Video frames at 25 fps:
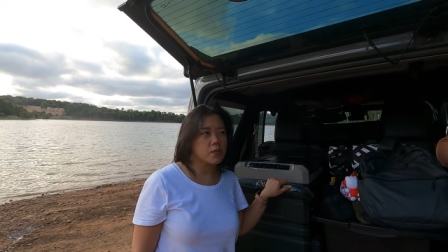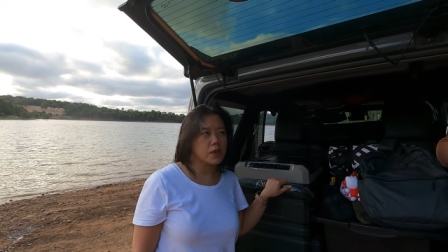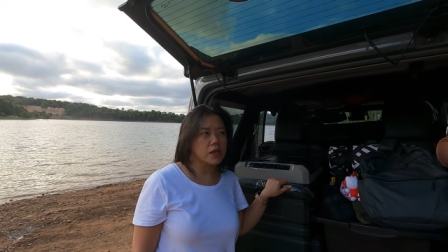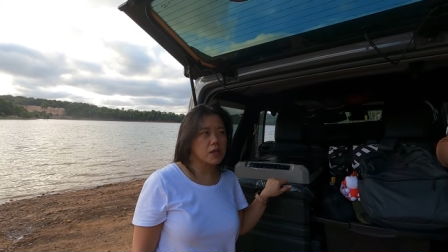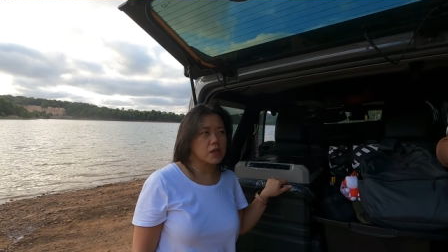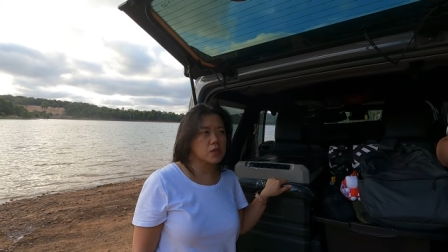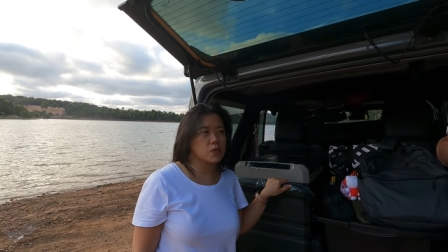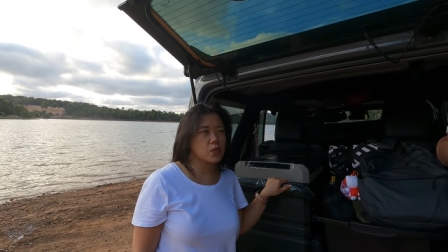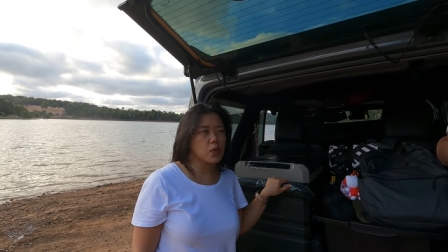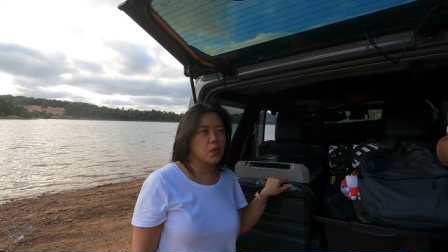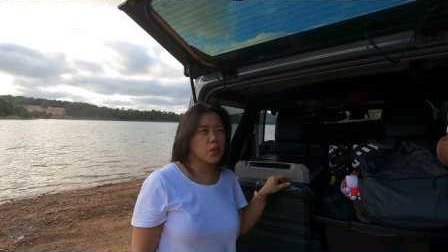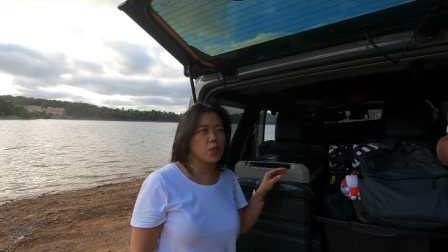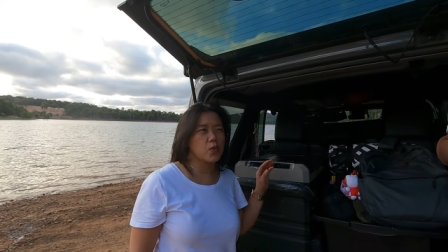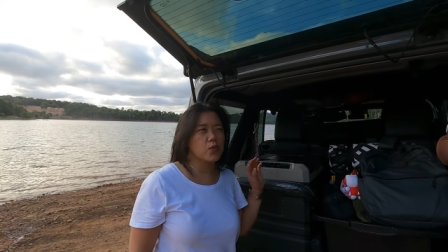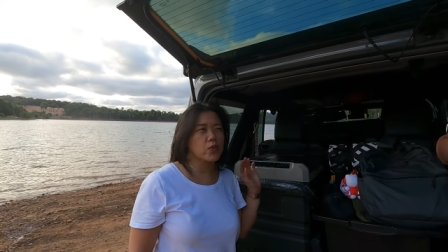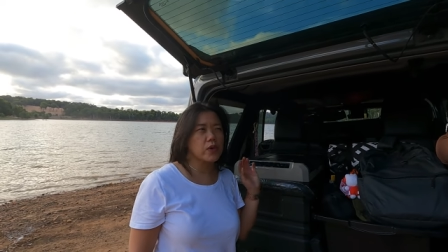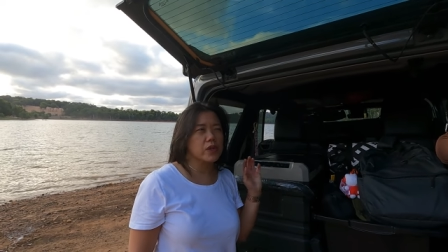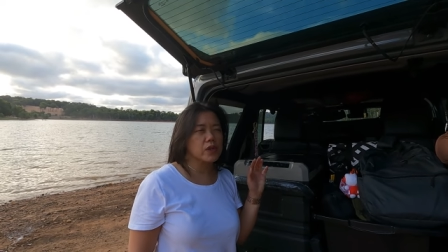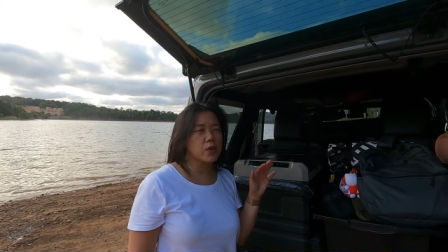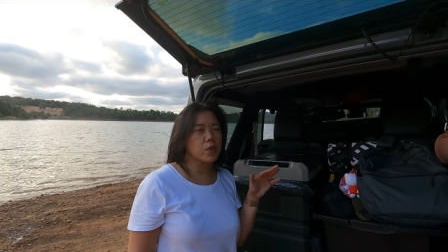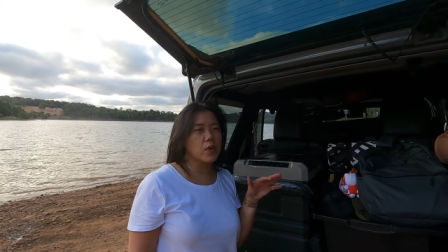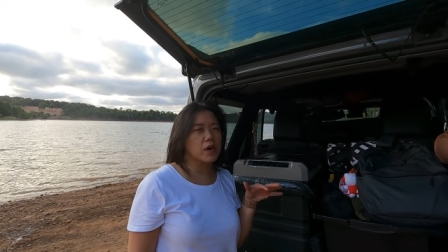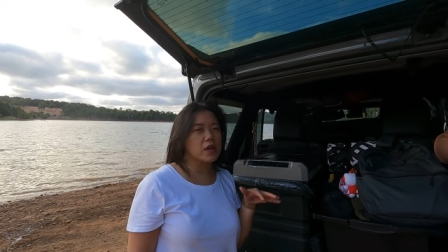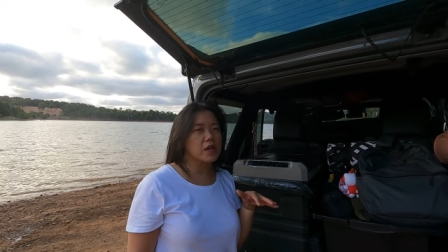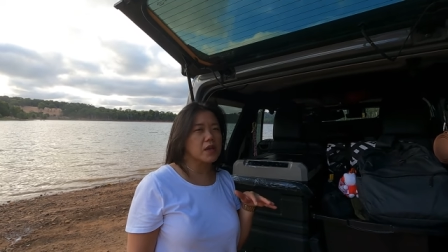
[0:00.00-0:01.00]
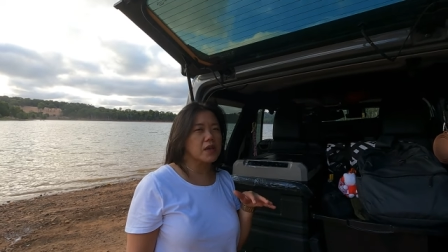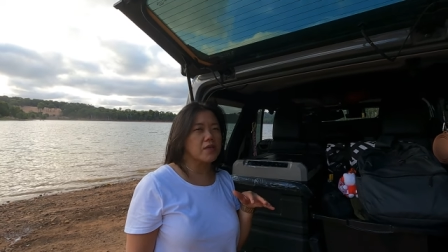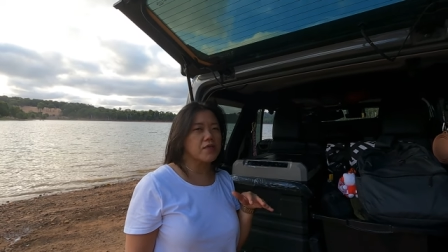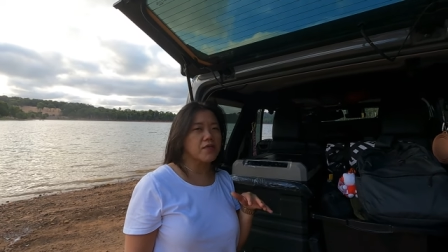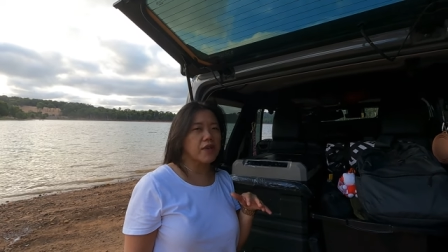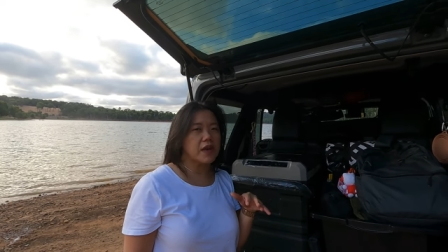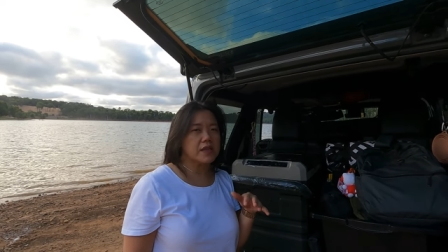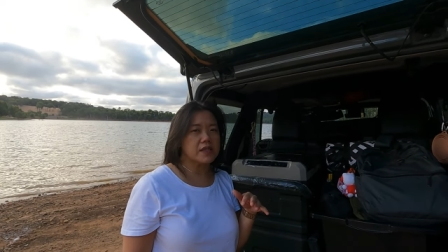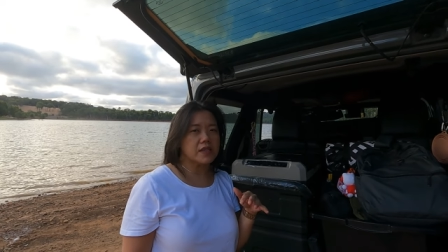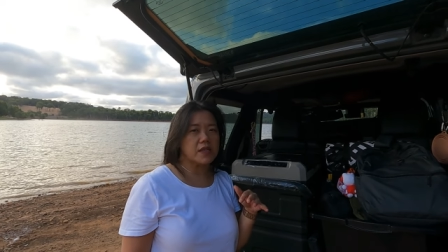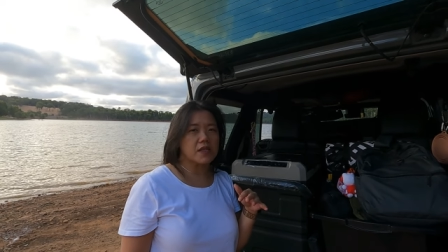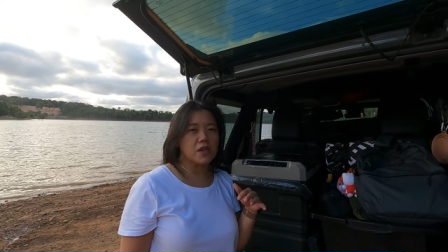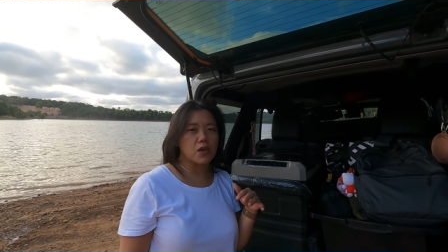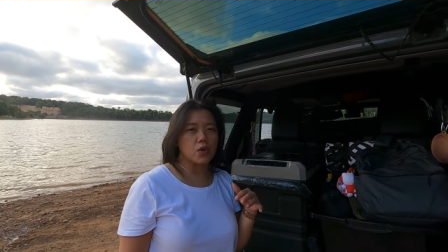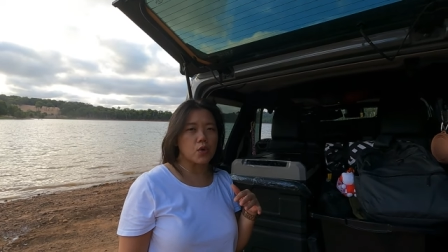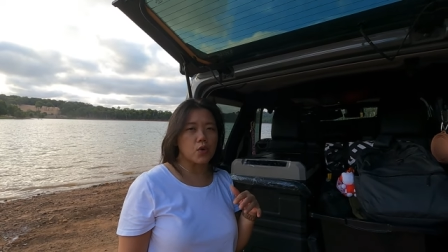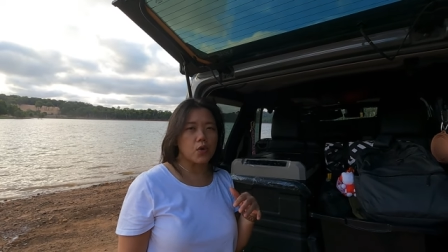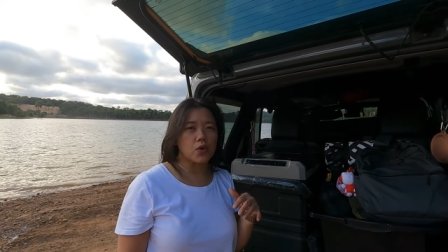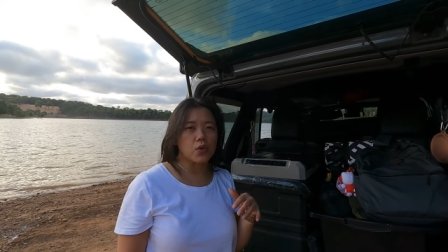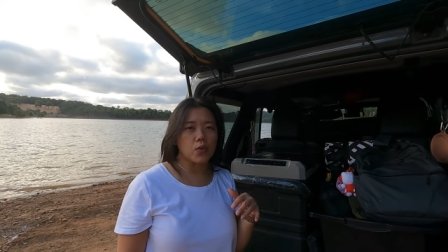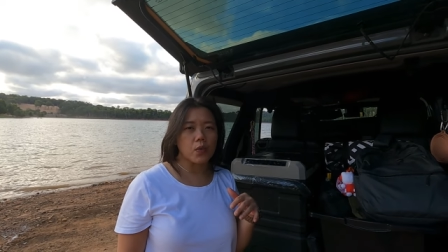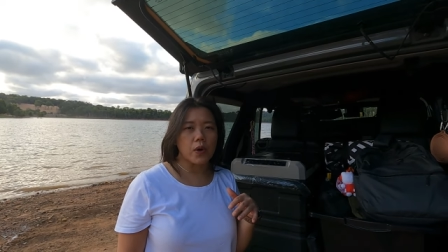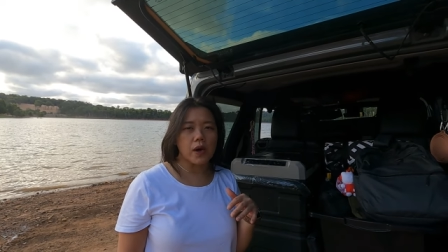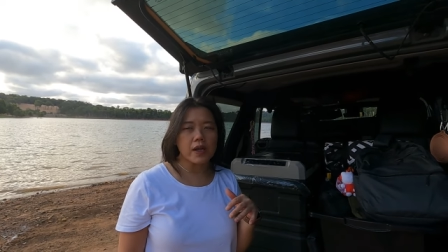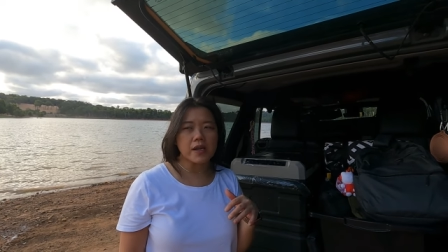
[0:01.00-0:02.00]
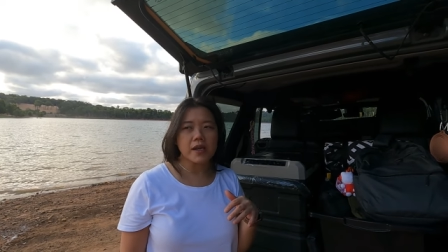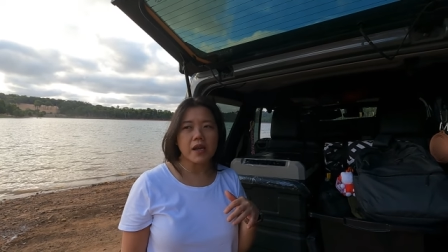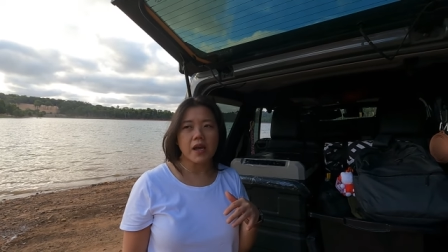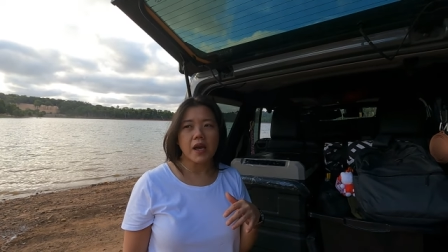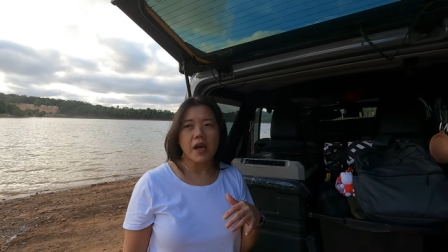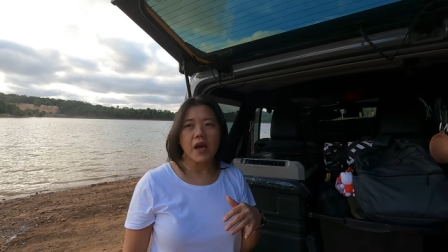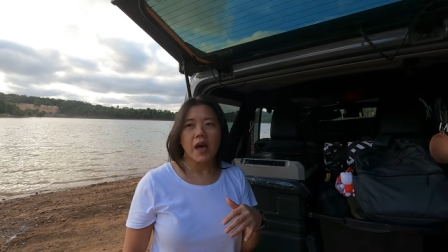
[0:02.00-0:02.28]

Because we really want to invest in a good one,